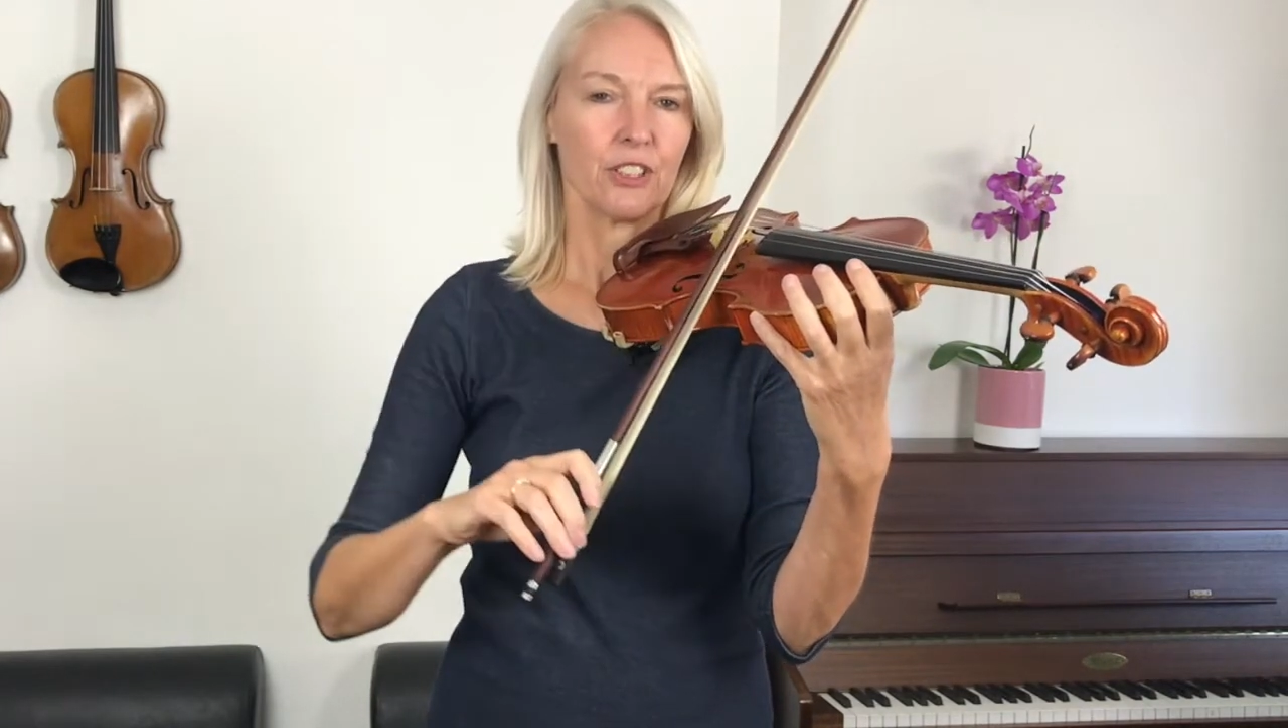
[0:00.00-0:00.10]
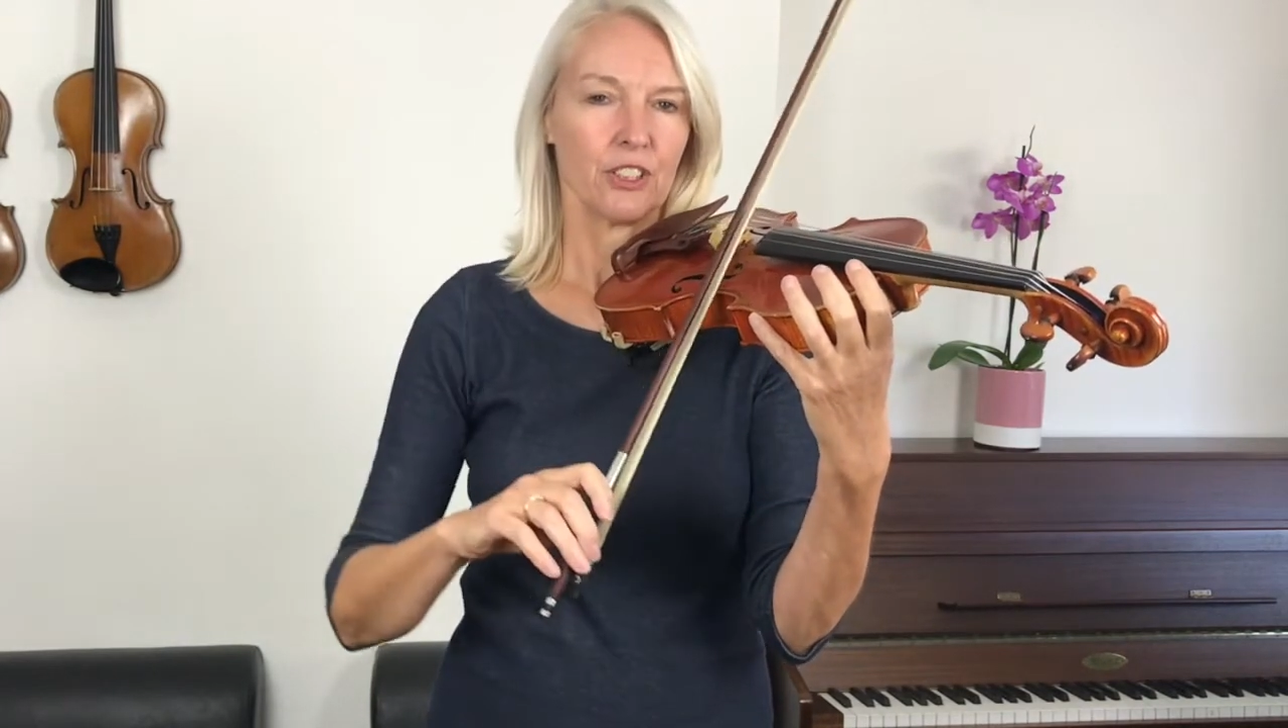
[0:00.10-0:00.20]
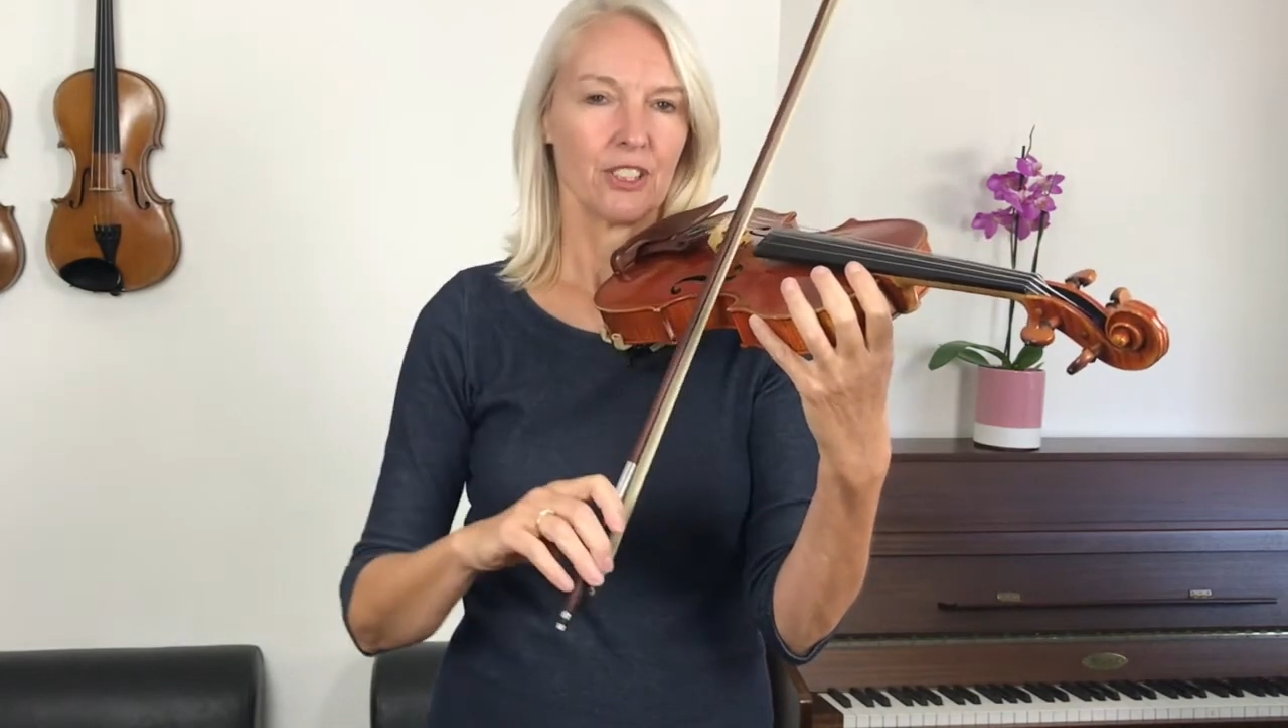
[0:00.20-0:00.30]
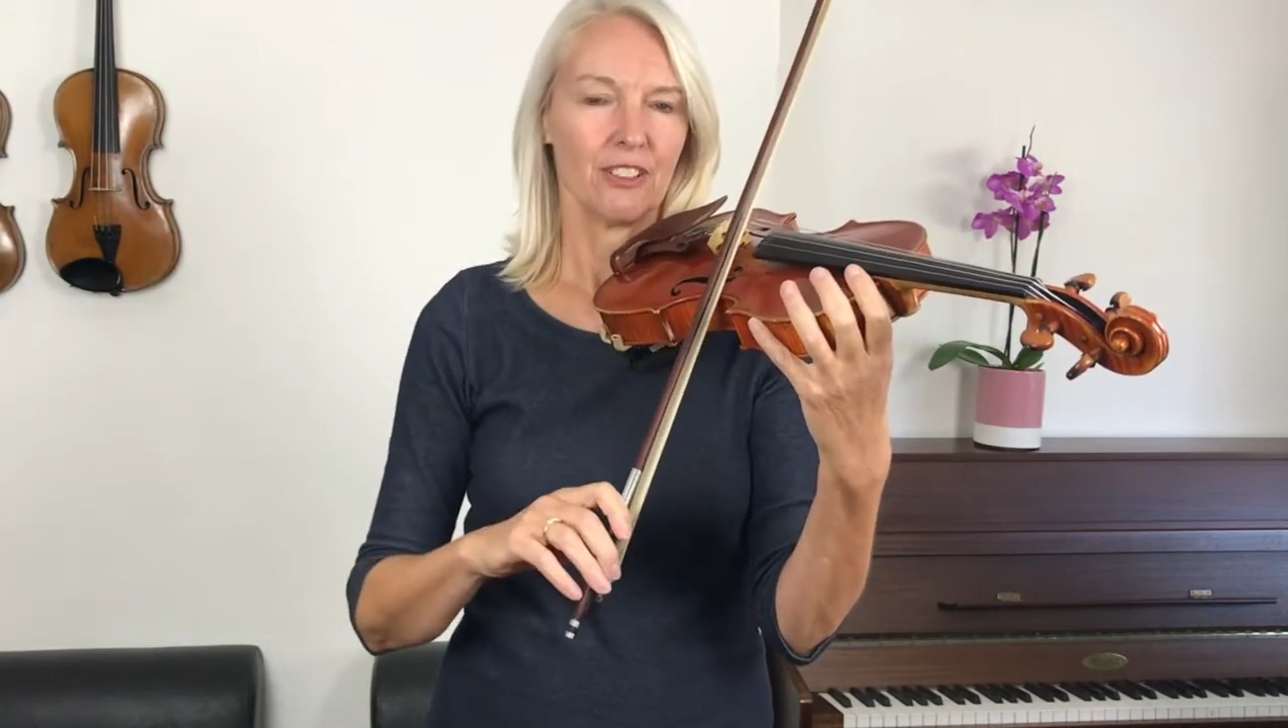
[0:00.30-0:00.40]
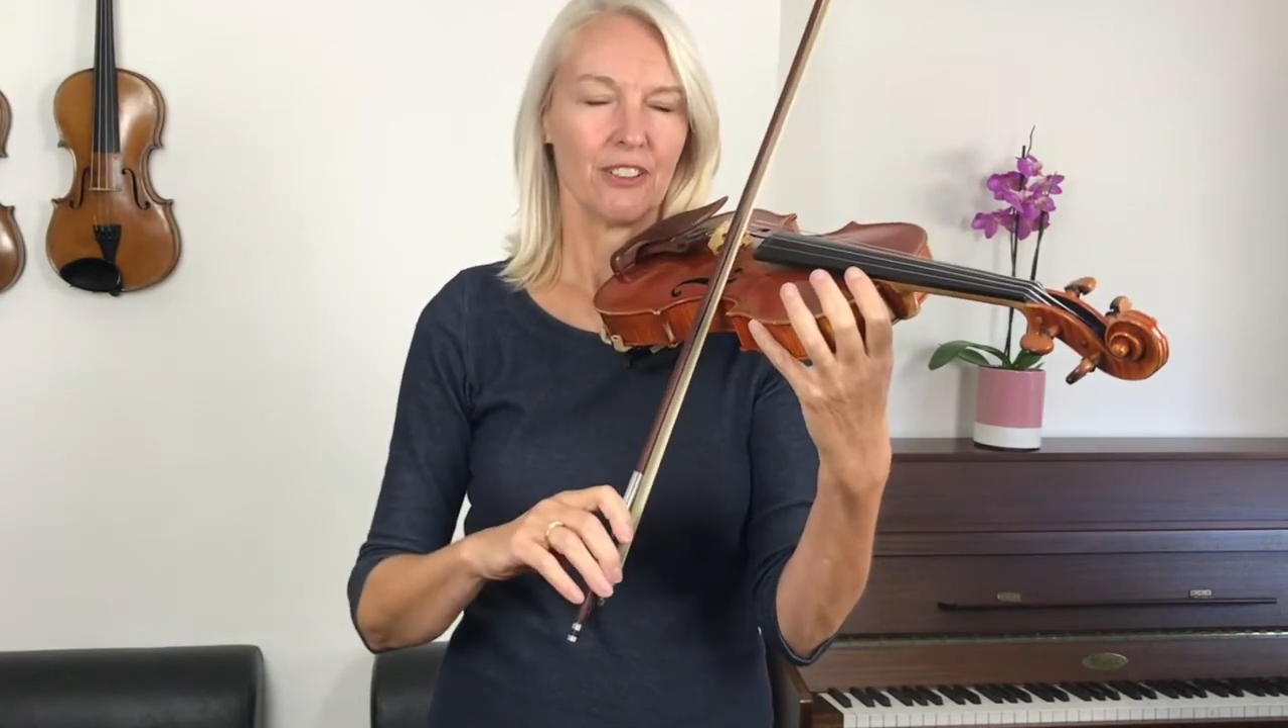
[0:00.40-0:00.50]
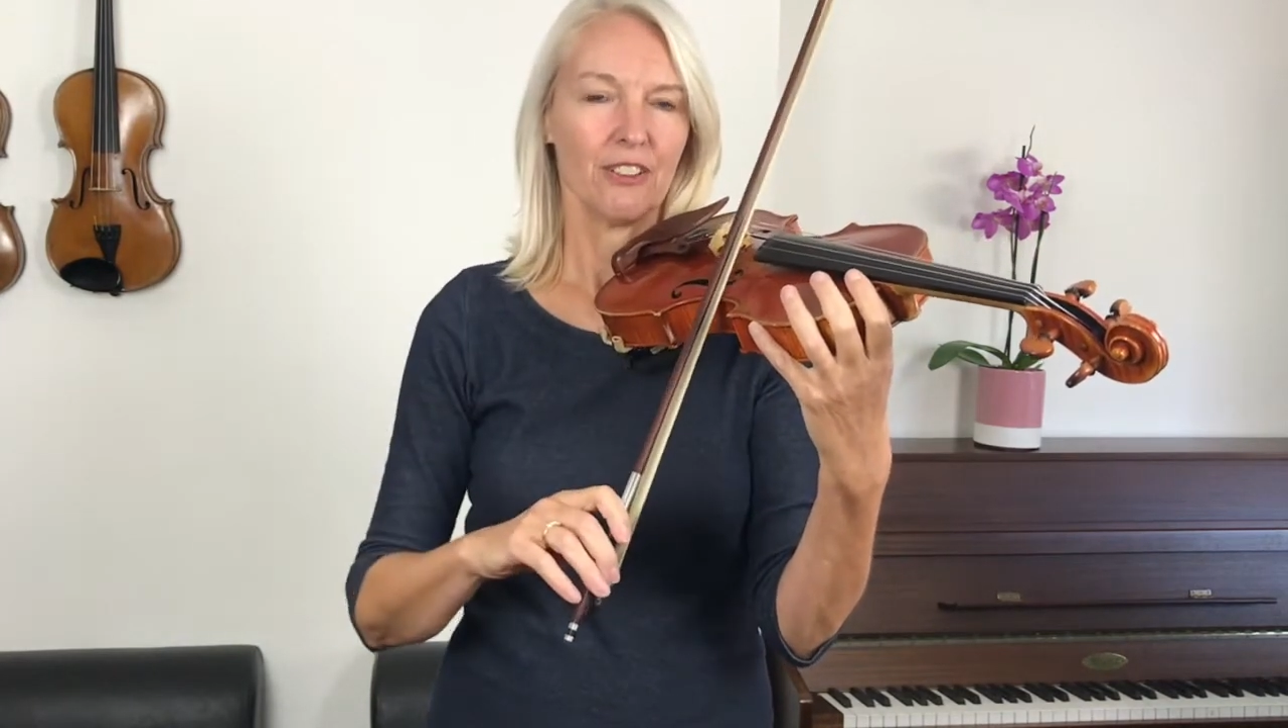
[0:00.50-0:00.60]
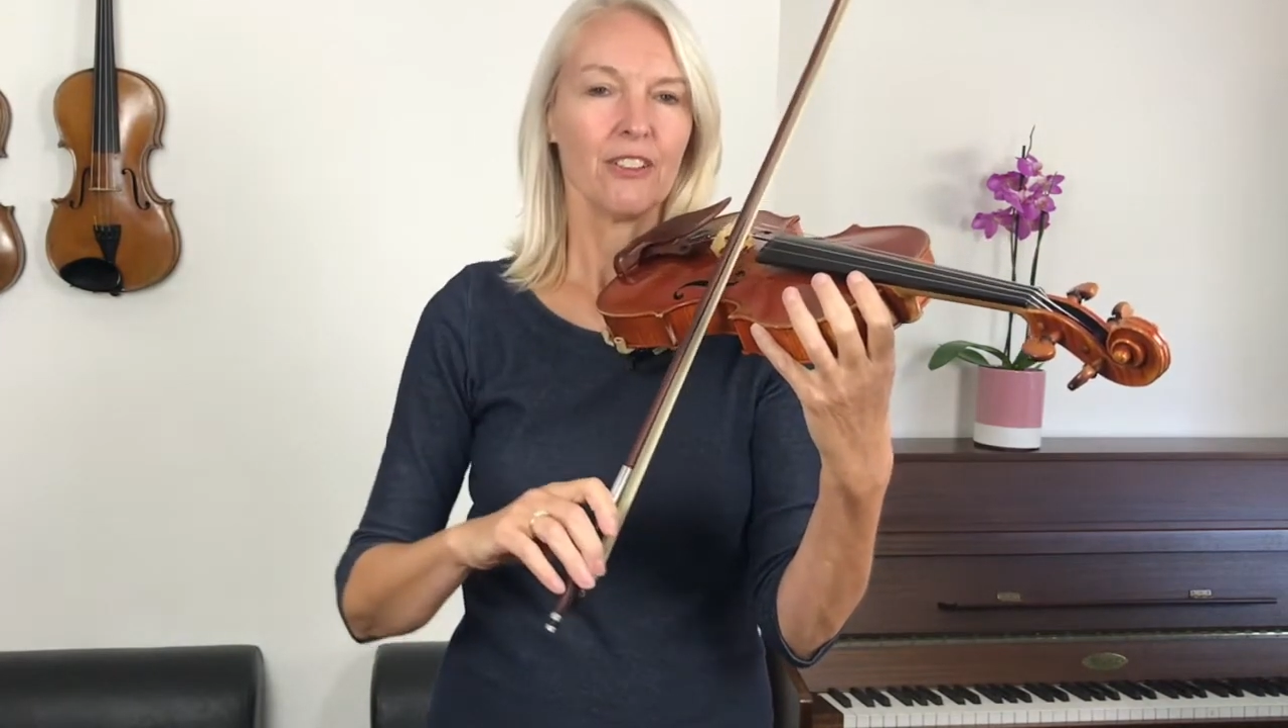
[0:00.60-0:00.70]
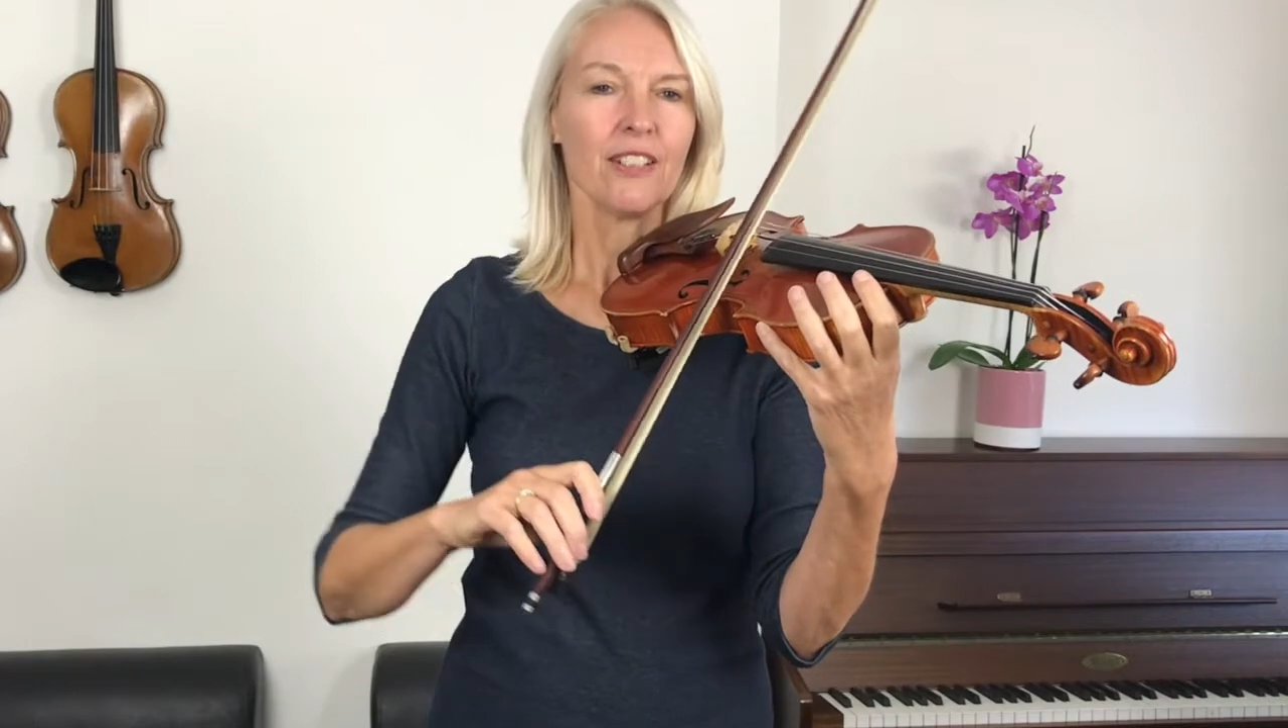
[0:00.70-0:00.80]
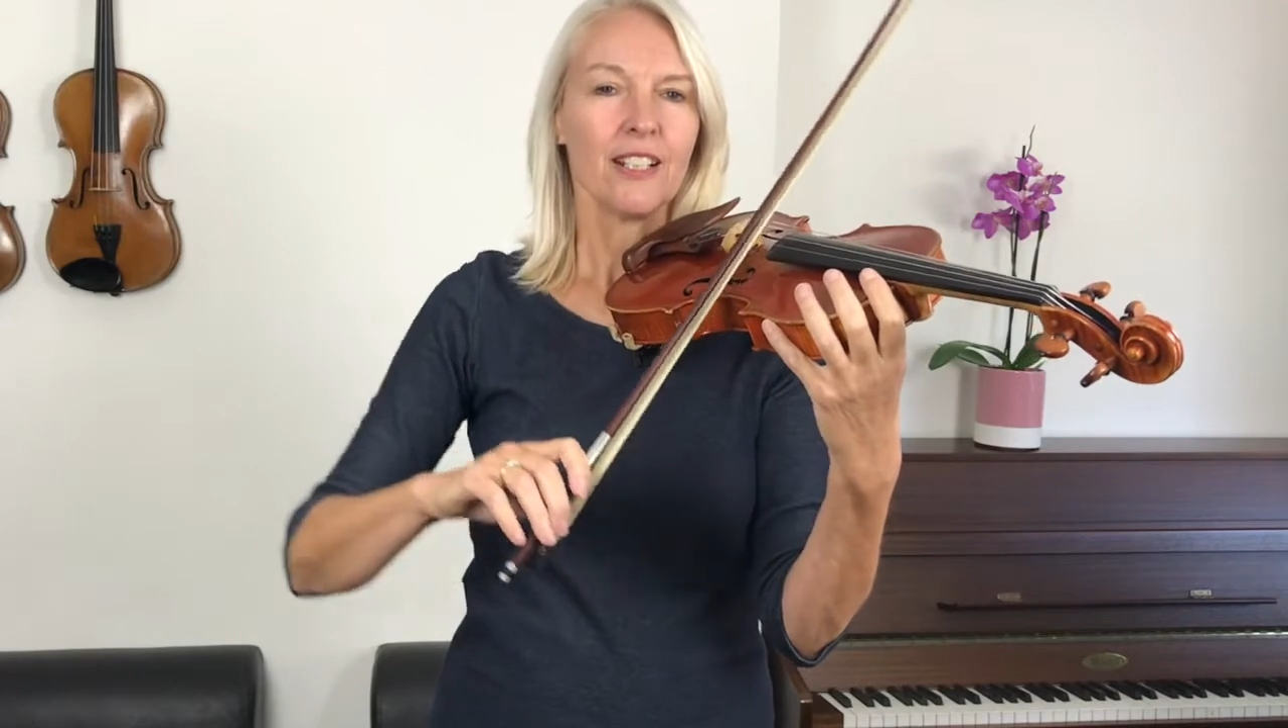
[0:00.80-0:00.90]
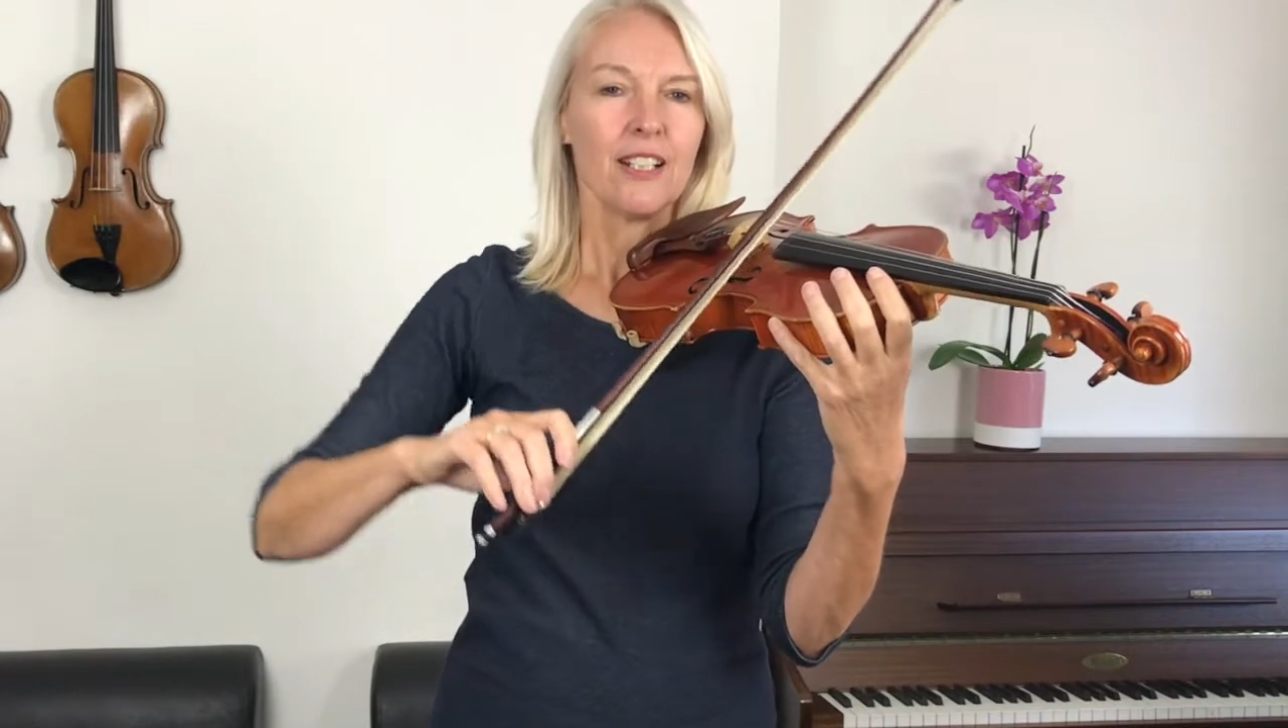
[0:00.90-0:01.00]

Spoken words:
you to do,